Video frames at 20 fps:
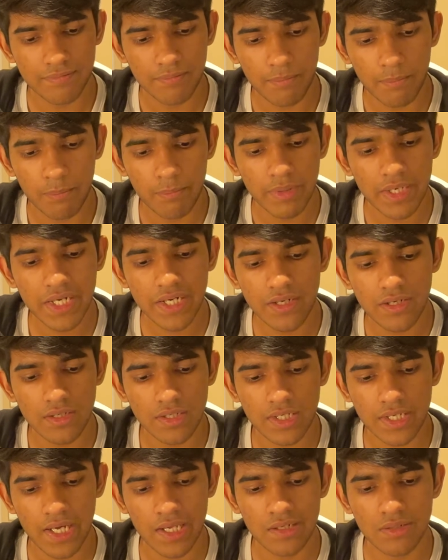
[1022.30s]
made a
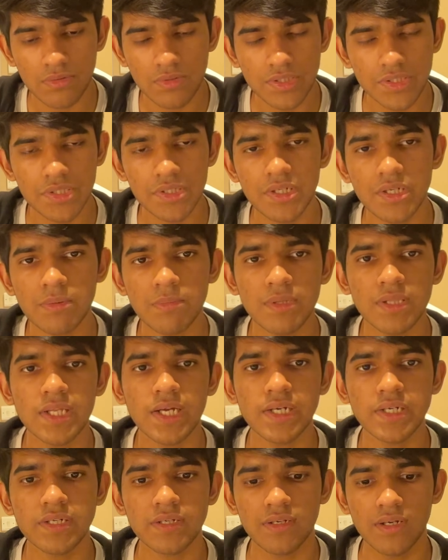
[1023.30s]
calculation table
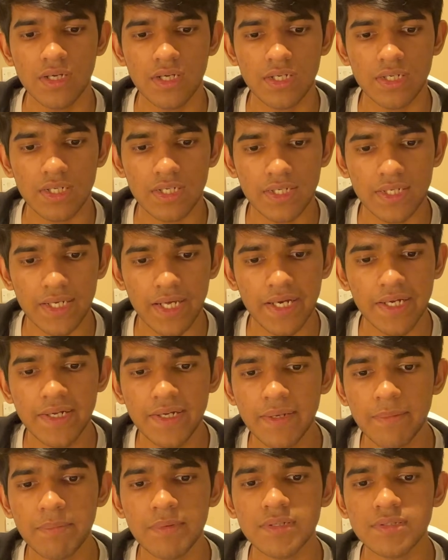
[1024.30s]
that
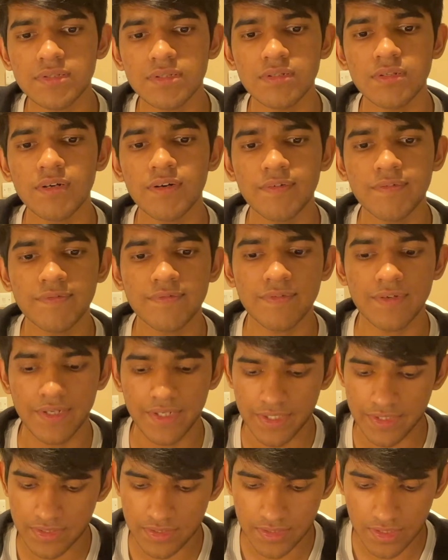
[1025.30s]
90% of
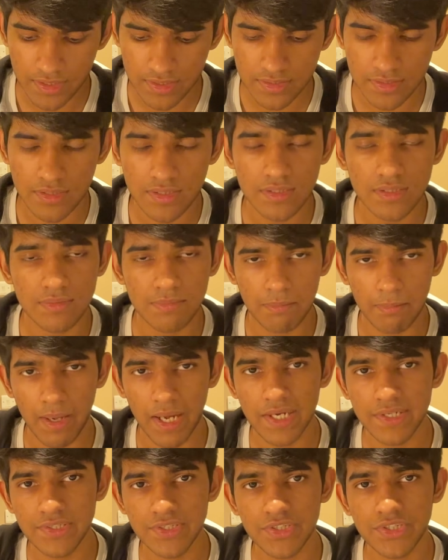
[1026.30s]
the results
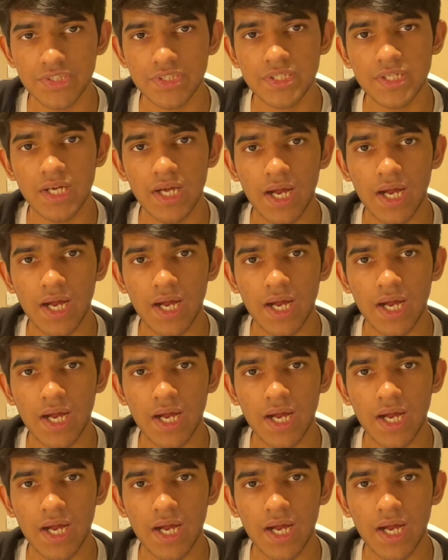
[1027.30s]
match,